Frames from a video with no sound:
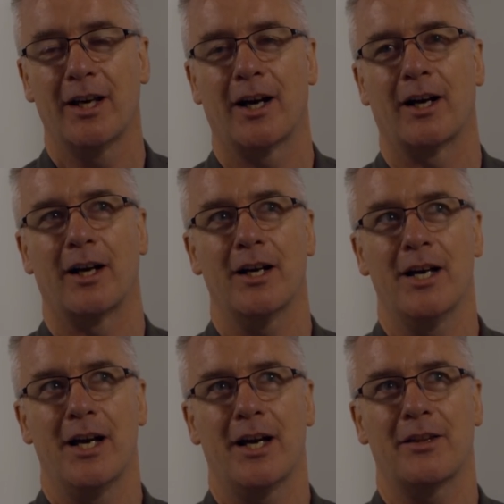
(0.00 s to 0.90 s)
Uh,
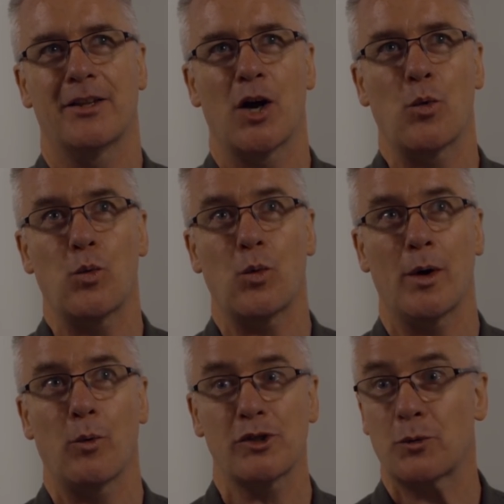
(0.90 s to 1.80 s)
there,
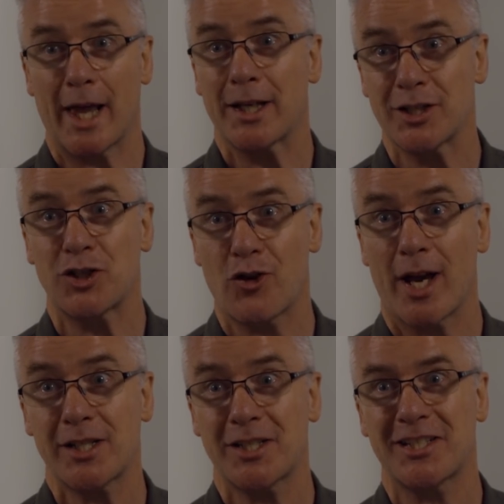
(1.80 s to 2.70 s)
it wasn't without its
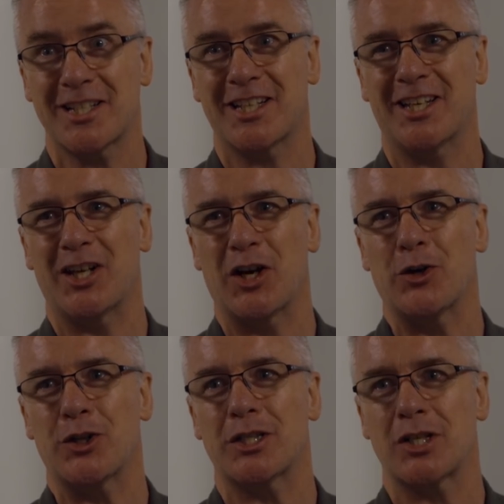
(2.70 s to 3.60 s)
stress. You
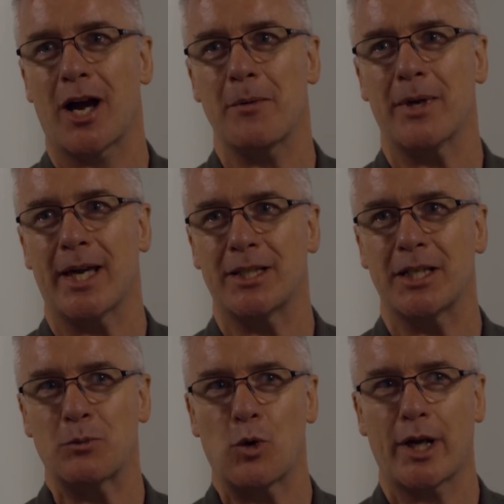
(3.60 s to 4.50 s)
know, at the time, it
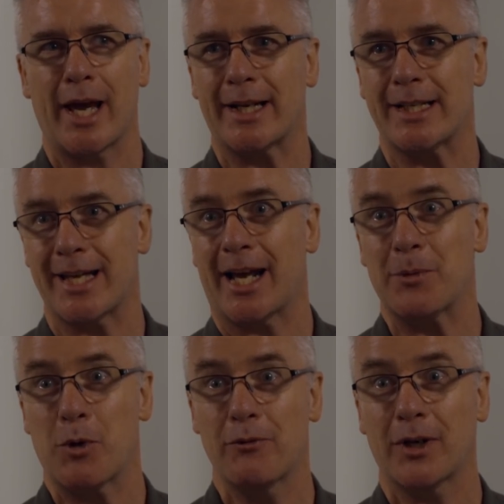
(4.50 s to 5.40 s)
didn't work out exactly
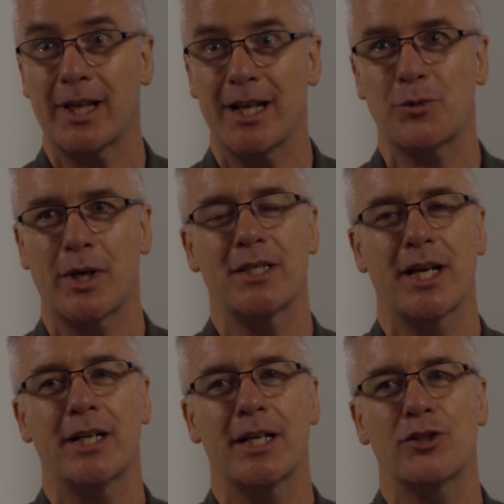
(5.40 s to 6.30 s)
perfectly as we
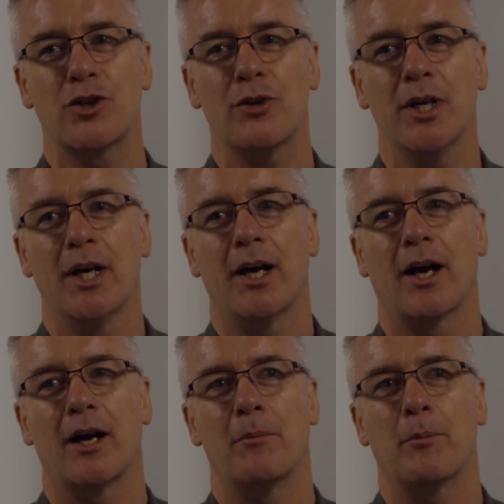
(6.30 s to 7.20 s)
intended it to,
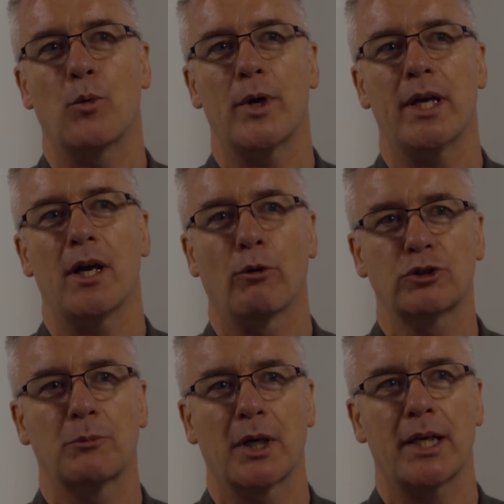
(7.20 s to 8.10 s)
uh, but we
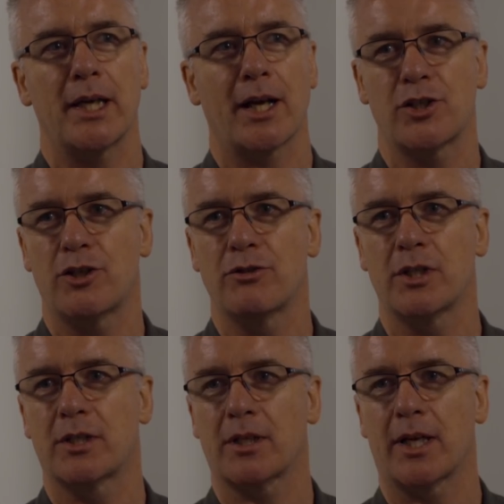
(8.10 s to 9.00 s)
ultimately
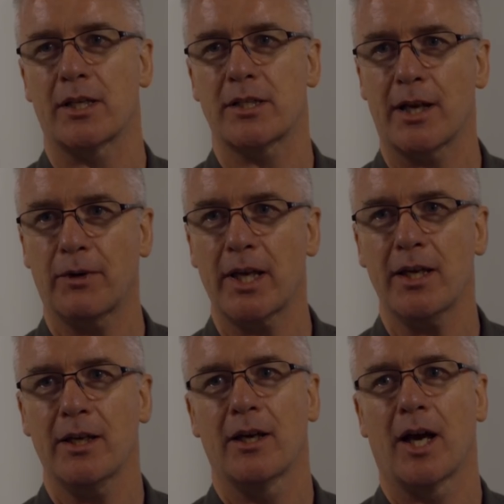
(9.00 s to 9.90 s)
executed it safely
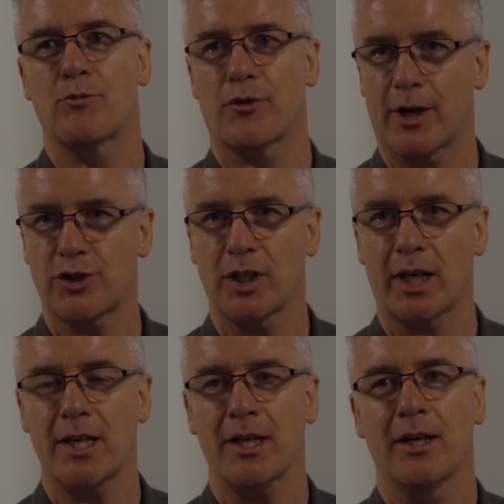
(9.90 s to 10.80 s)
and professionally.